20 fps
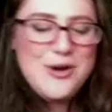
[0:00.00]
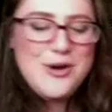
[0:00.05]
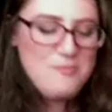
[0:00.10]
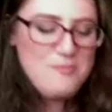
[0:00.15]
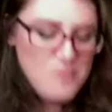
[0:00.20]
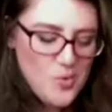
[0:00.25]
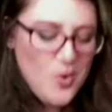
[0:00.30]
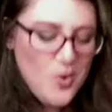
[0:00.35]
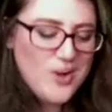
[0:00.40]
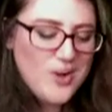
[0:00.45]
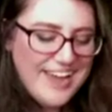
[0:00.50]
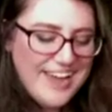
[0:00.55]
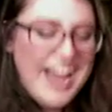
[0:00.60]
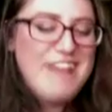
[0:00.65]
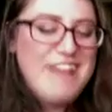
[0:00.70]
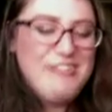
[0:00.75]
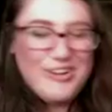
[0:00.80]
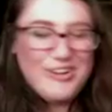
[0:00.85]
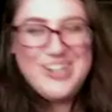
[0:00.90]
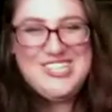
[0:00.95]
more
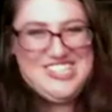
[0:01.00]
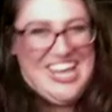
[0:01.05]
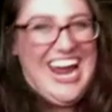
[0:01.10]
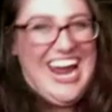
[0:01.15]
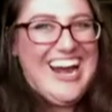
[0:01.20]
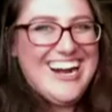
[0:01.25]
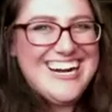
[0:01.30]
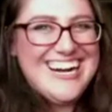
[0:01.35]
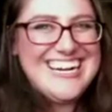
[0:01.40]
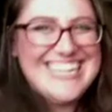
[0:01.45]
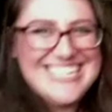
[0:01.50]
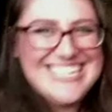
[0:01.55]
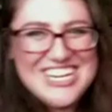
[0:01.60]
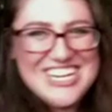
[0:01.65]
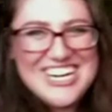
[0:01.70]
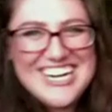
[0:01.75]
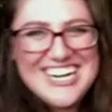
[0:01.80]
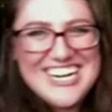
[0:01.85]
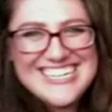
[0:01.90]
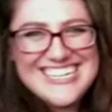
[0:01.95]
diverse
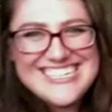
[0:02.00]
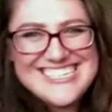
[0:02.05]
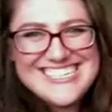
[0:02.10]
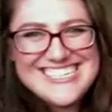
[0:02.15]
characters.